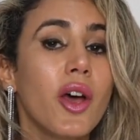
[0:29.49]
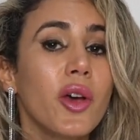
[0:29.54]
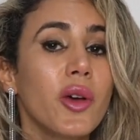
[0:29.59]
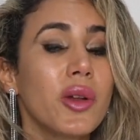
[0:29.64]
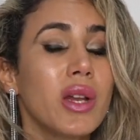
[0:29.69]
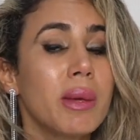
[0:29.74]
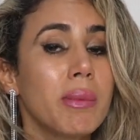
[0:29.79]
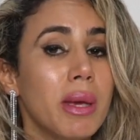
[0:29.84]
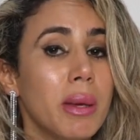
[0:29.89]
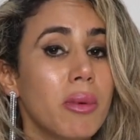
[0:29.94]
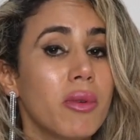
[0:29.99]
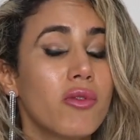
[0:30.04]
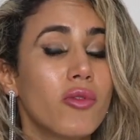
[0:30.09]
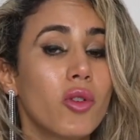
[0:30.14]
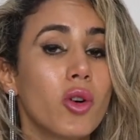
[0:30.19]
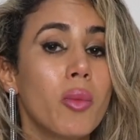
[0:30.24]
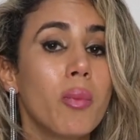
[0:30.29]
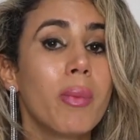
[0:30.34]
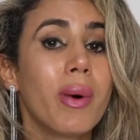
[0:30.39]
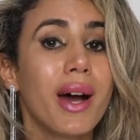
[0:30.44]
only be
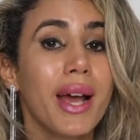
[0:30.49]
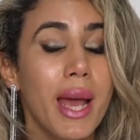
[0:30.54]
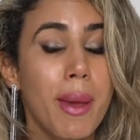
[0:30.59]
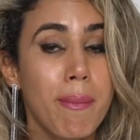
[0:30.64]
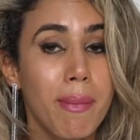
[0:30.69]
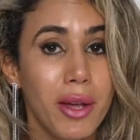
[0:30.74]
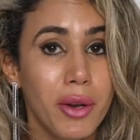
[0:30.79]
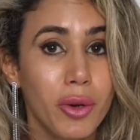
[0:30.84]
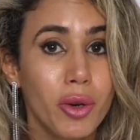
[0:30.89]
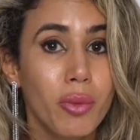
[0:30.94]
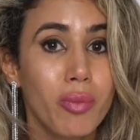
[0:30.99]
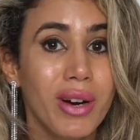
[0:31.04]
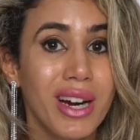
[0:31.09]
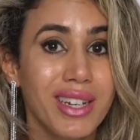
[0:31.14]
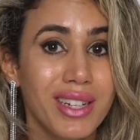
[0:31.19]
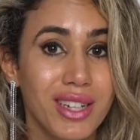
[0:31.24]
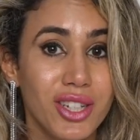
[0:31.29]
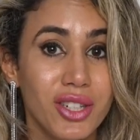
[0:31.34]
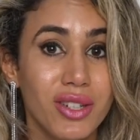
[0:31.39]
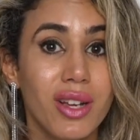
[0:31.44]
performed by a medical
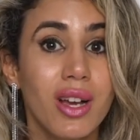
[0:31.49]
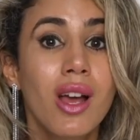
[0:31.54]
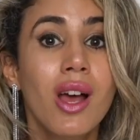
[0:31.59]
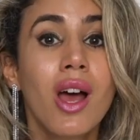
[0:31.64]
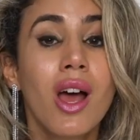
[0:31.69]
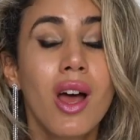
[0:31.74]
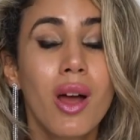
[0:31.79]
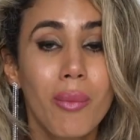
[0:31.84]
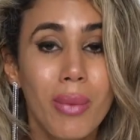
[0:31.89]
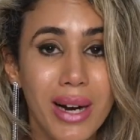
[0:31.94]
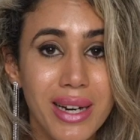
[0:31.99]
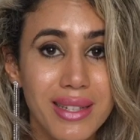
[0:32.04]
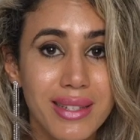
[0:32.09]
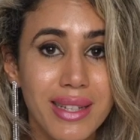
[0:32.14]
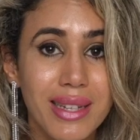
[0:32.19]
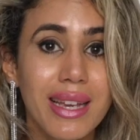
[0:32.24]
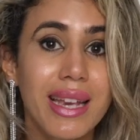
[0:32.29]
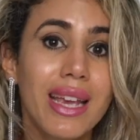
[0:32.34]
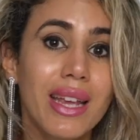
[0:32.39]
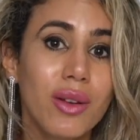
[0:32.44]
practitioner
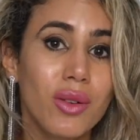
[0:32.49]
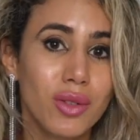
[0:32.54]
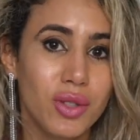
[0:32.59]
practicing in